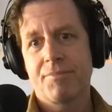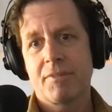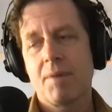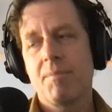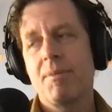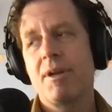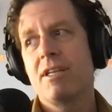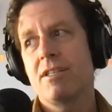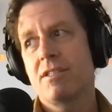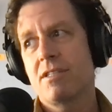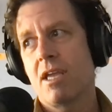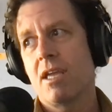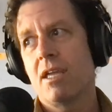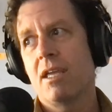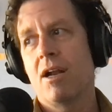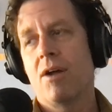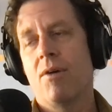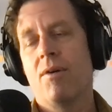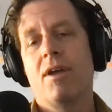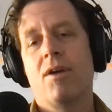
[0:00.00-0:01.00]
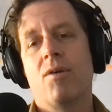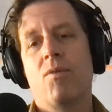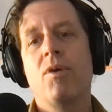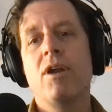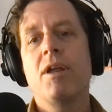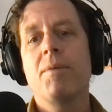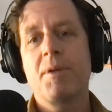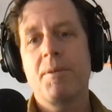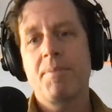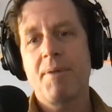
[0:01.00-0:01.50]
but
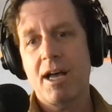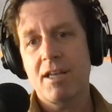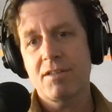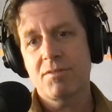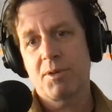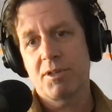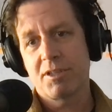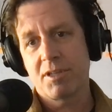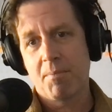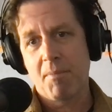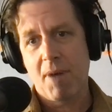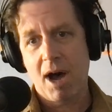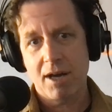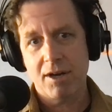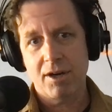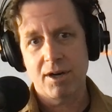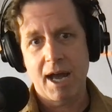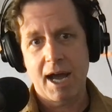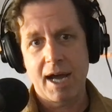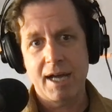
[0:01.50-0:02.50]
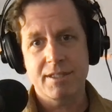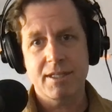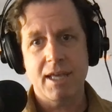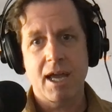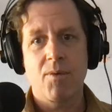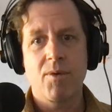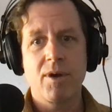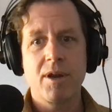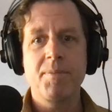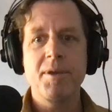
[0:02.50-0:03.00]
would it be possible to modernize
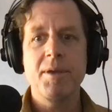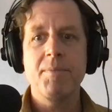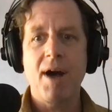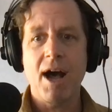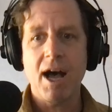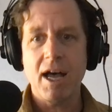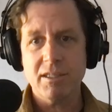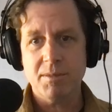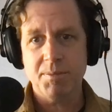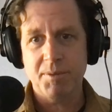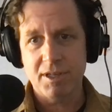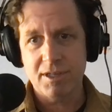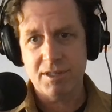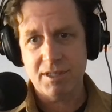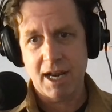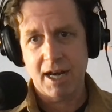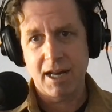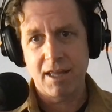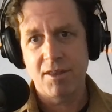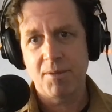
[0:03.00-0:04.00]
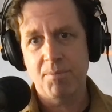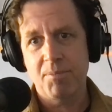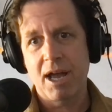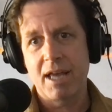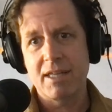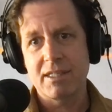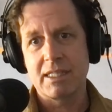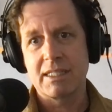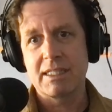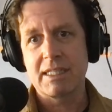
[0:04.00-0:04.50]
that? Would it be possible to set it in the
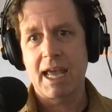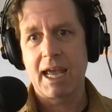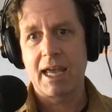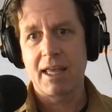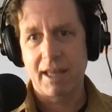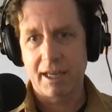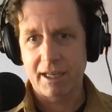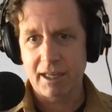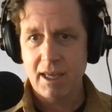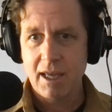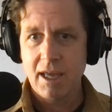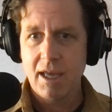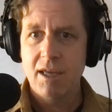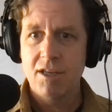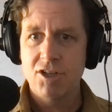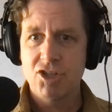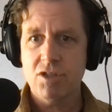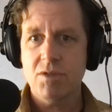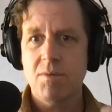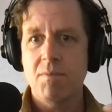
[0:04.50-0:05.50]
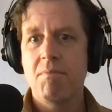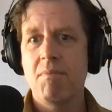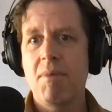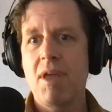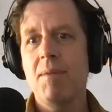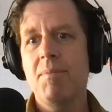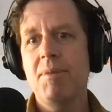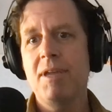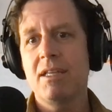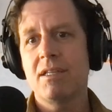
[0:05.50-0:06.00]
present day? Like just
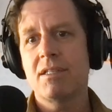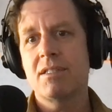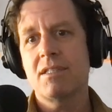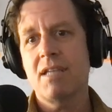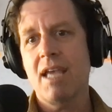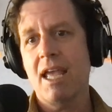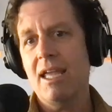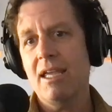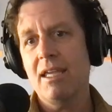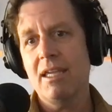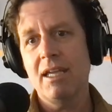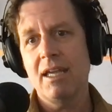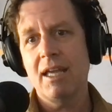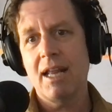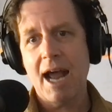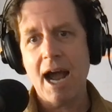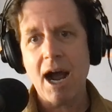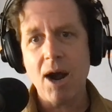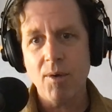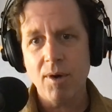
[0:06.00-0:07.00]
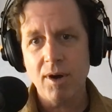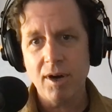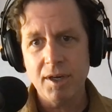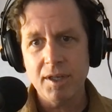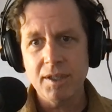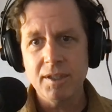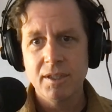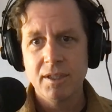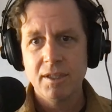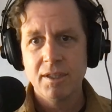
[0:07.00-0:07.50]
maybe taking an
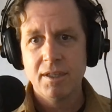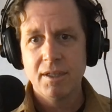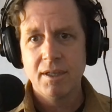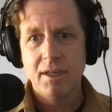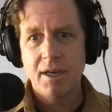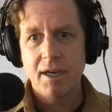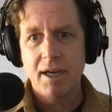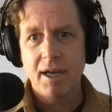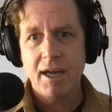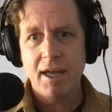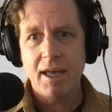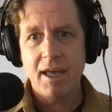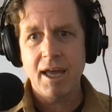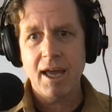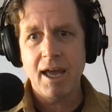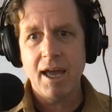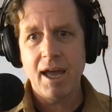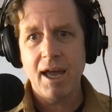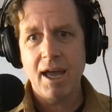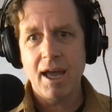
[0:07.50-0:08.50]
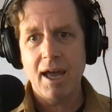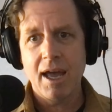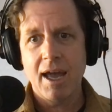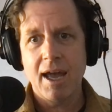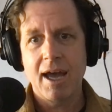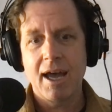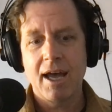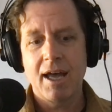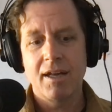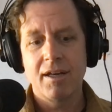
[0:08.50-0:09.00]
hour
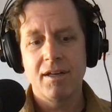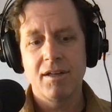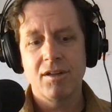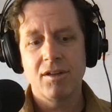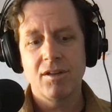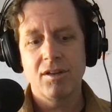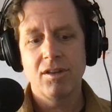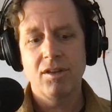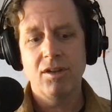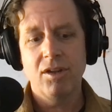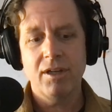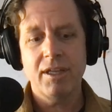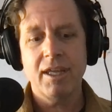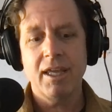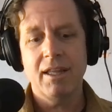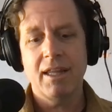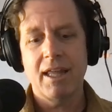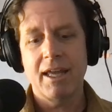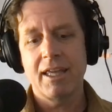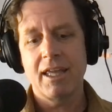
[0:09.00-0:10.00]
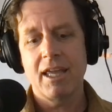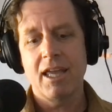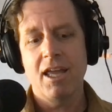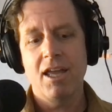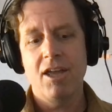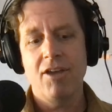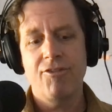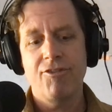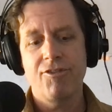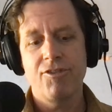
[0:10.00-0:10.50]
and looking like
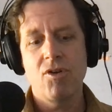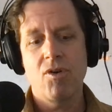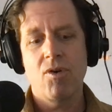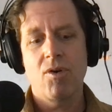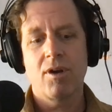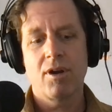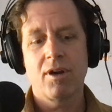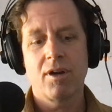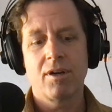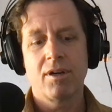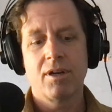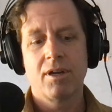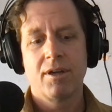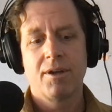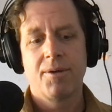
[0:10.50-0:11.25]
if you're